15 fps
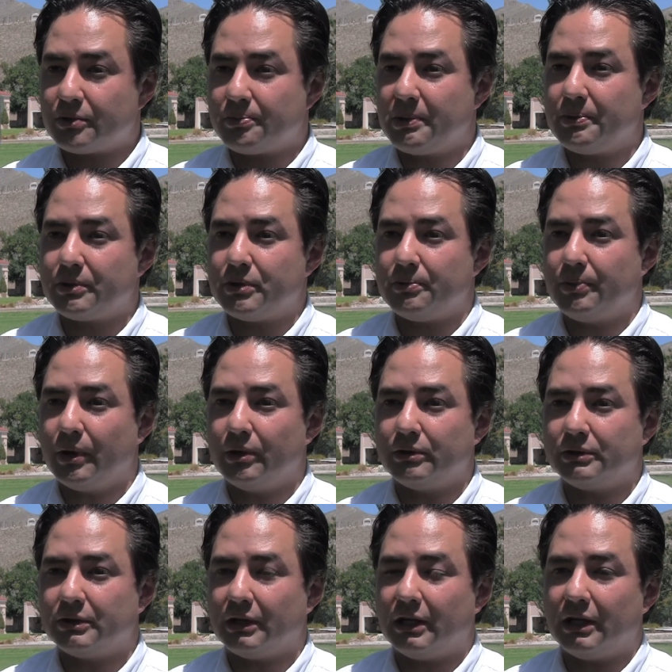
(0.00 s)
people to
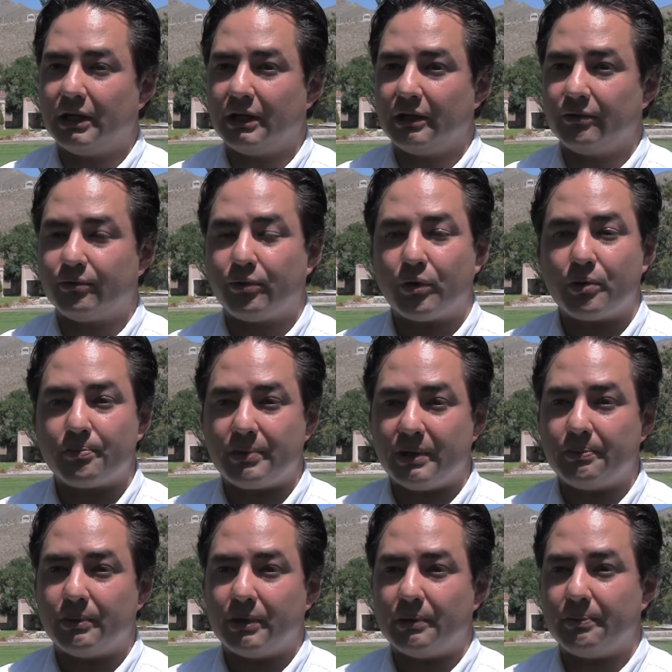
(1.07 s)
vote, uh, inform
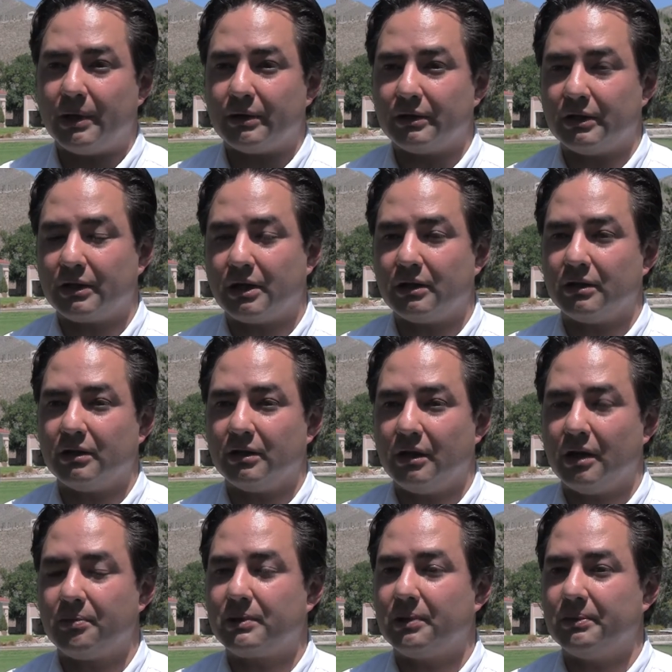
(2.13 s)
people about the, the
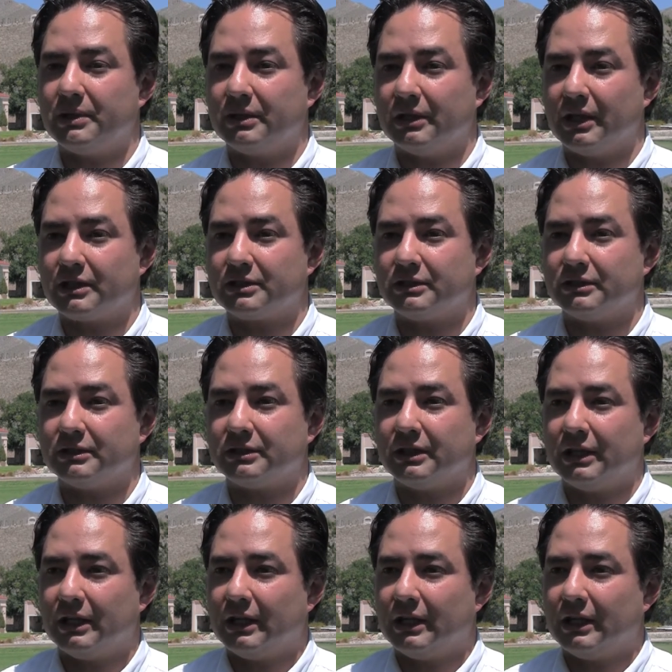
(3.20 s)
upcoming elections.